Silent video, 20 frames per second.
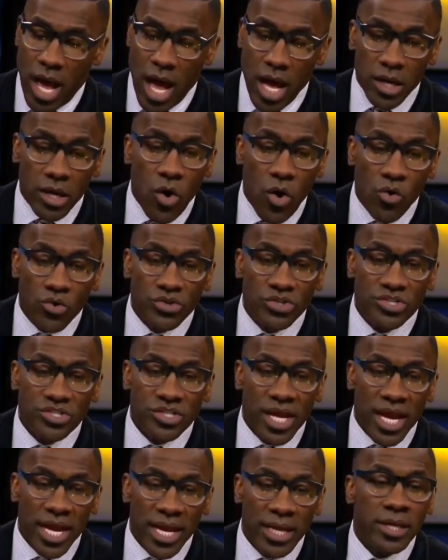not
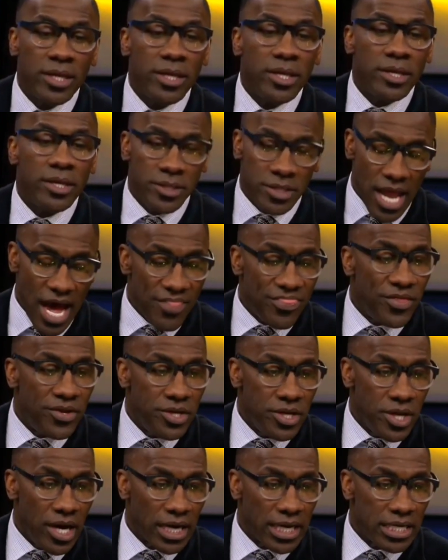Golden State,
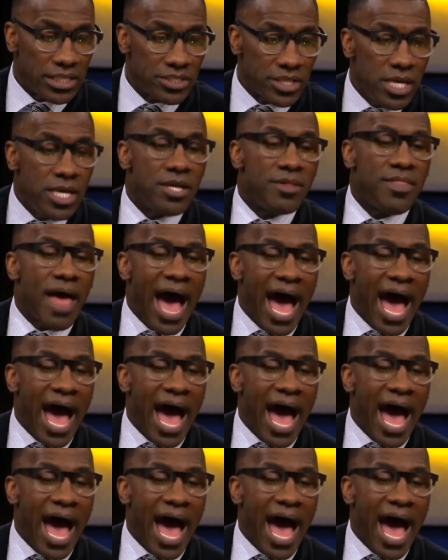not the Nuggets.